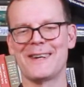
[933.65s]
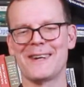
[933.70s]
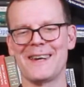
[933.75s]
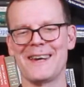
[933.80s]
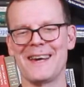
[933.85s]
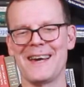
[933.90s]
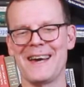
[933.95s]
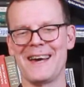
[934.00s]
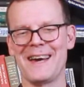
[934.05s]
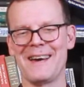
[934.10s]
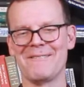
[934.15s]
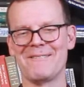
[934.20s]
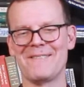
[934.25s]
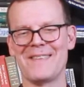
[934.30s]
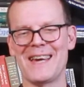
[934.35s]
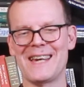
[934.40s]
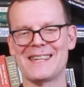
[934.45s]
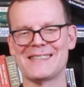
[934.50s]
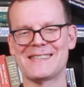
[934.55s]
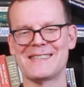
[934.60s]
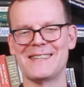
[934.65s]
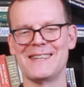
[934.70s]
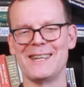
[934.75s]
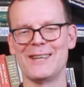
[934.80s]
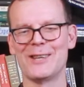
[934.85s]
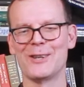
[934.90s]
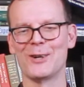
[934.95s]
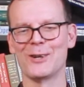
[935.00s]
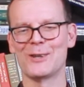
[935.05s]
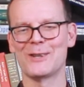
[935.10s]
as the
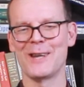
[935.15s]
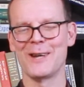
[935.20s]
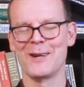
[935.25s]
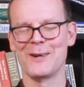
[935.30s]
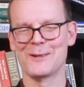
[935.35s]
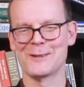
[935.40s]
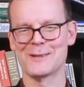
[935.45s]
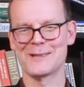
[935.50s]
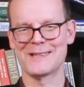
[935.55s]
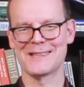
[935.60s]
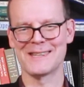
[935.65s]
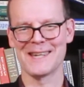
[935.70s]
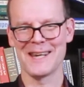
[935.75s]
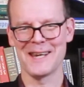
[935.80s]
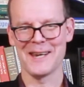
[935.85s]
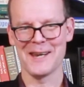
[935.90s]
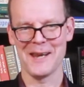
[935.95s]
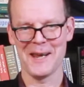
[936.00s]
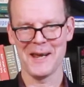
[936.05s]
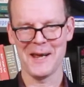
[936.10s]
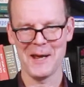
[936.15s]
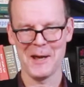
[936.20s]
Tottenhausen